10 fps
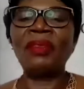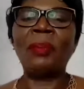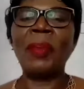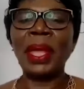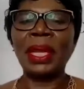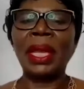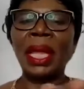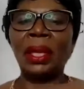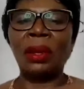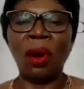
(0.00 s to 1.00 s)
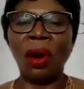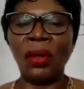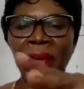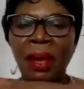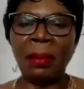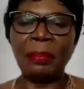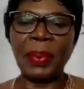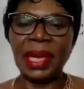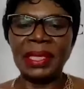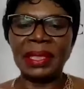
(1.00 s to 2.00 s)
Having been in other
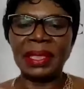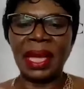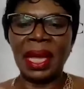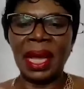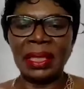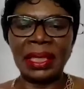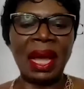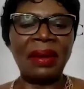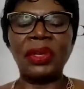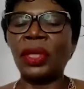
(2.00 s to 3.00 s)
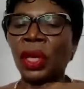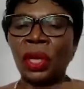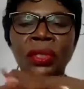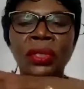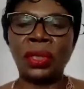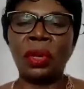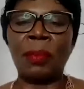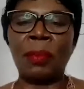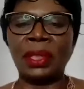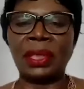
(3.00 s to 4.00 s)
companies and haven't done
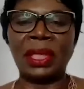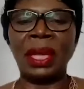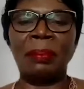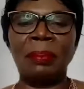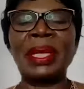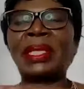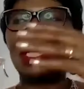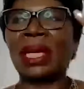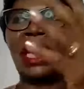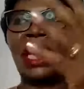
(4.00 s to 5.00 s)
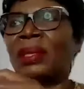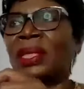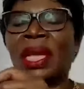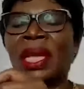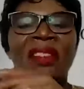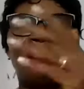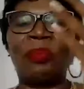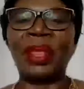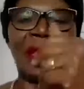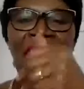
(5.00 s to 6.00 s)
so much. Basically, you said,
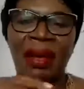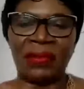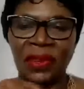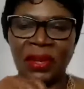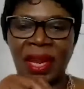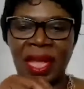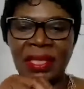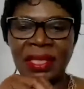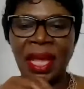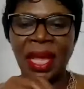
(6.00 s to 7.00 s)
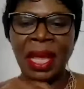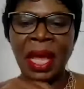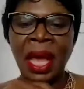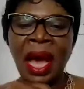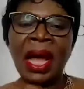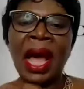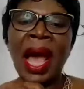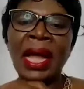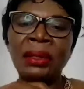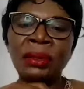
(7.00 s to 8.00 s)
I've been there, I've done that.
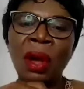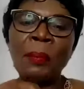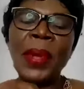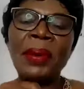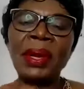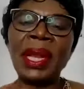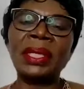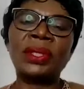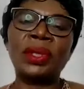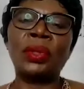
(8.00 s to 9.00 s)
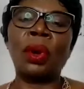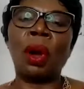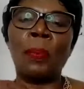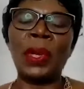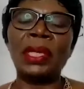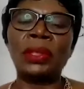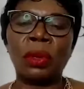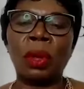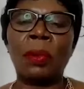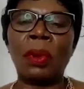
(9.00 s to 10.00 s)
And comparing that to
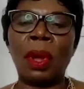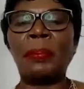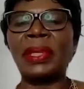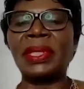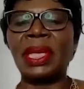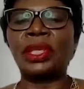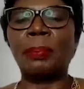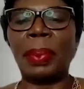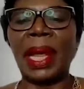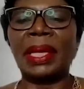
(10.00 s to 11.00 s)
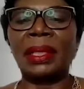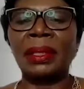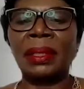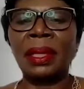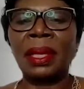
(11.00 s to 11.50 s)
Opulence Global Compensation Plan,